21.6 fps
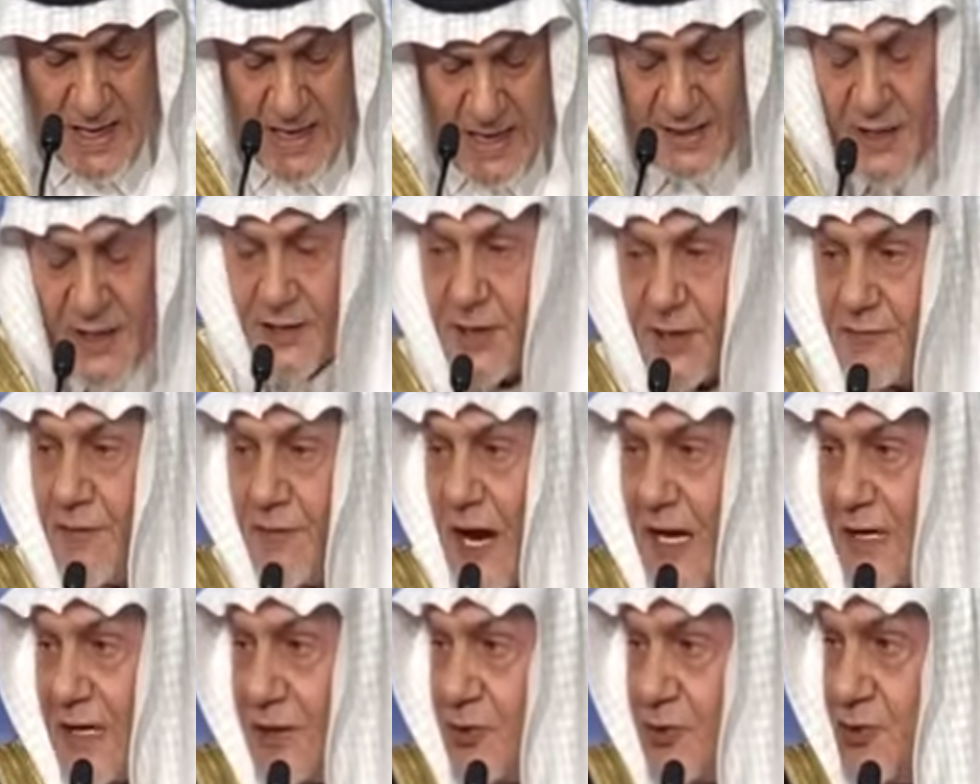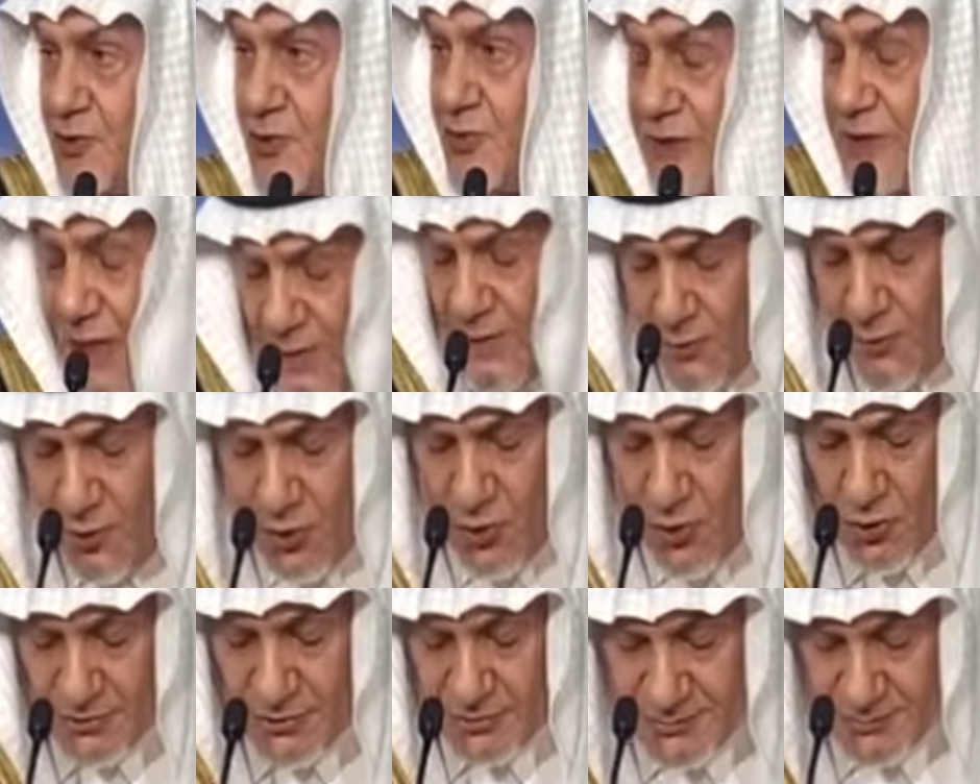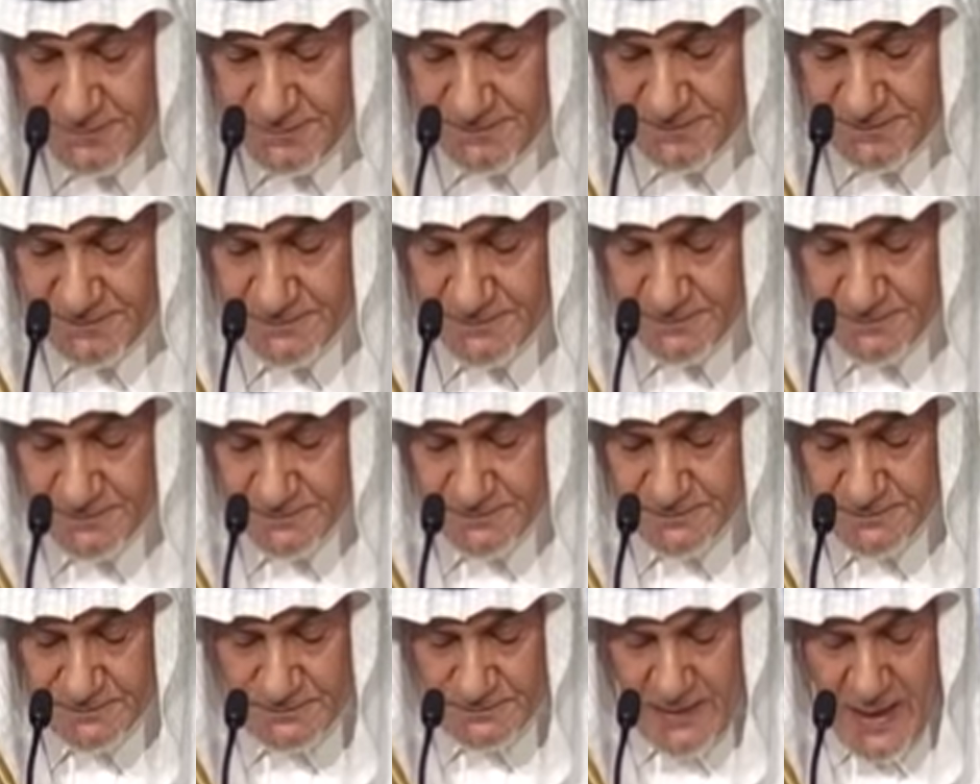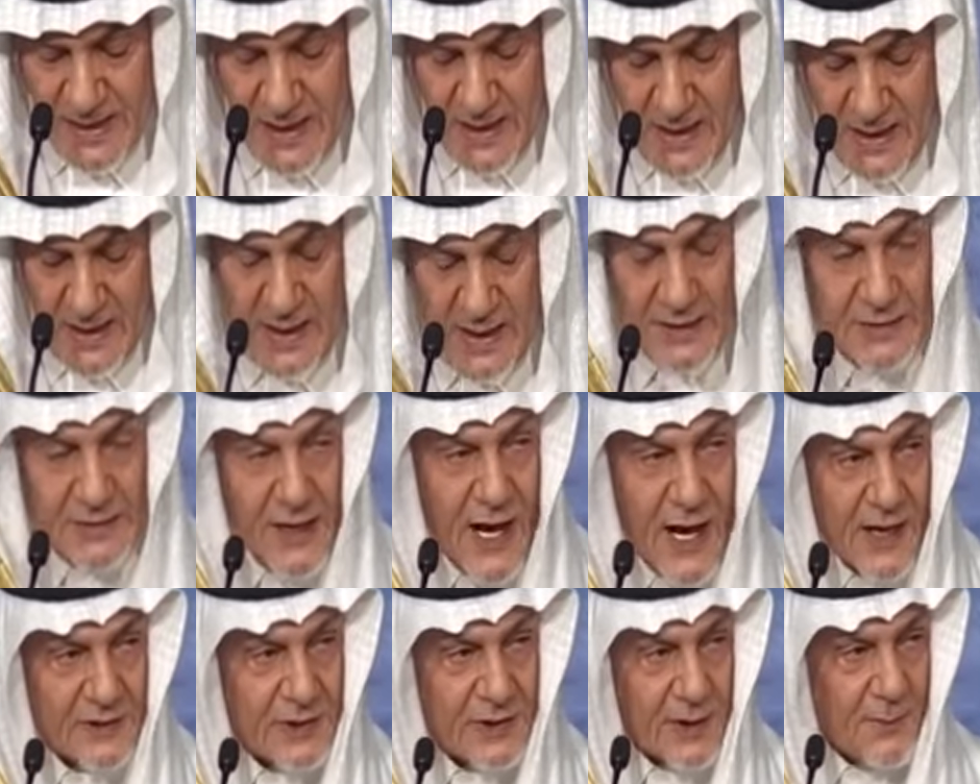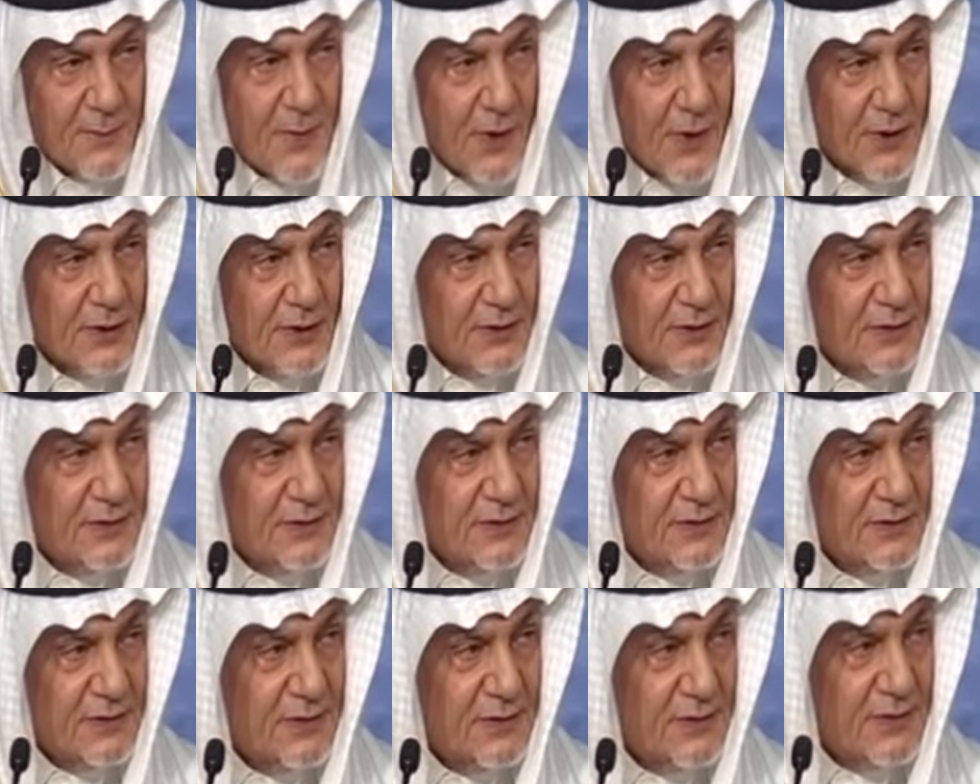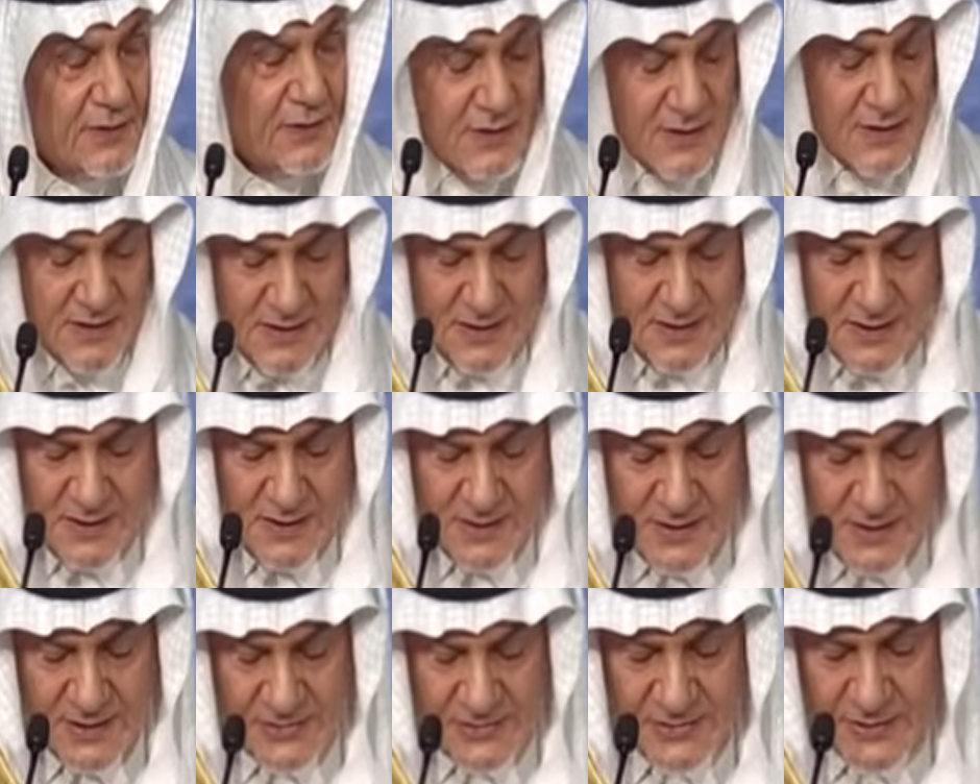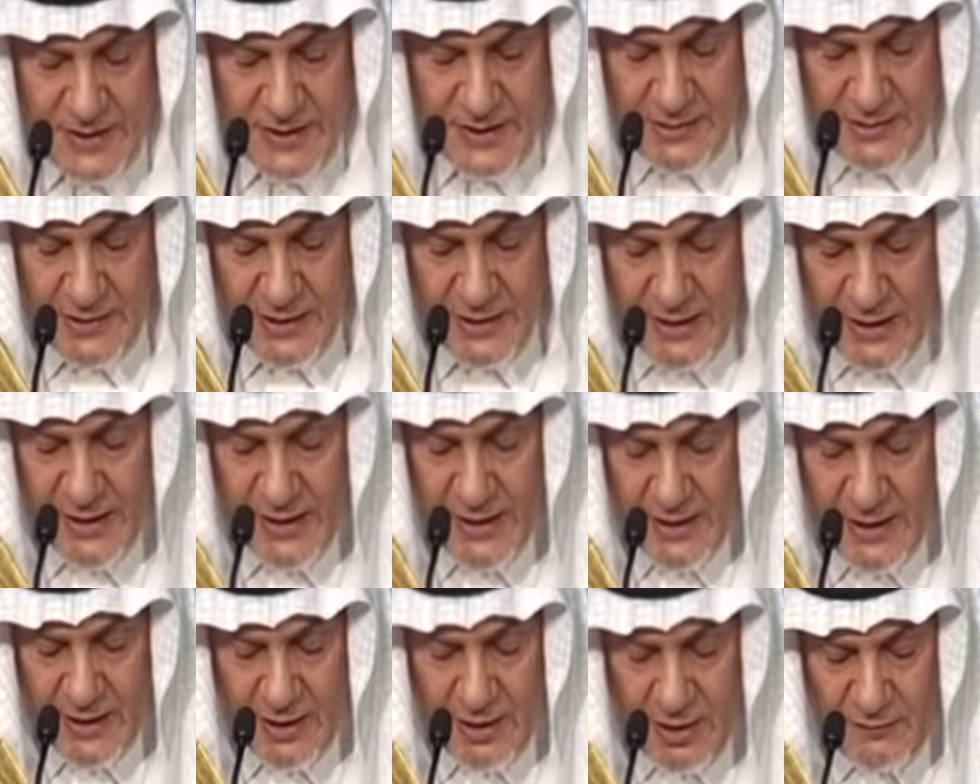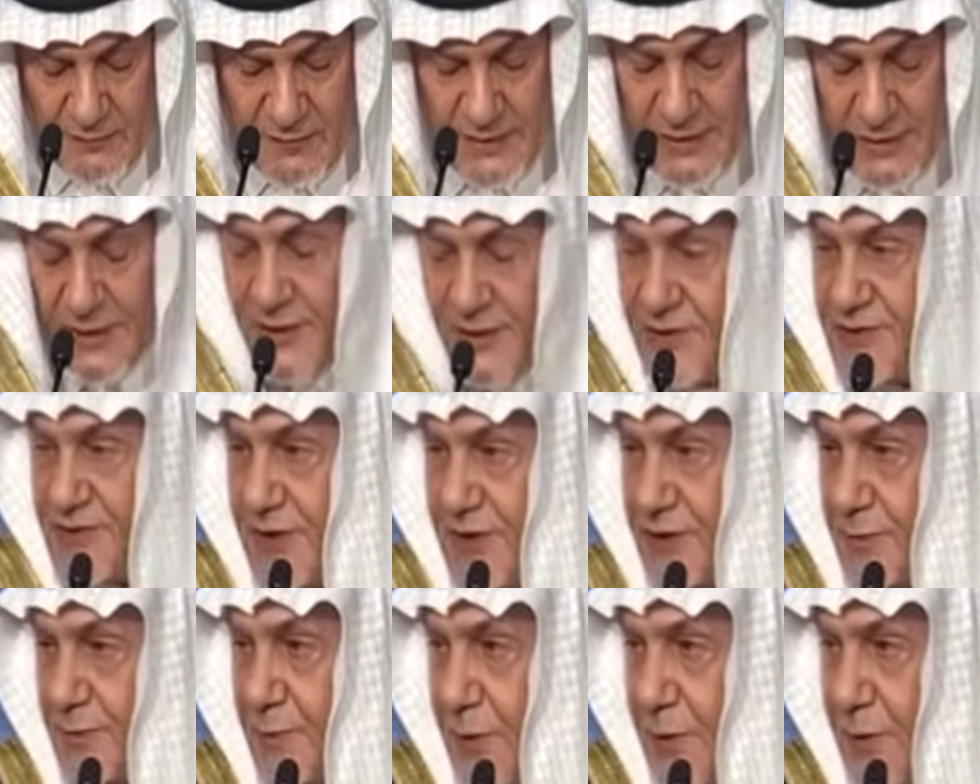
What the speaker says: Another value we uphold and act upon is that the killing of an innocent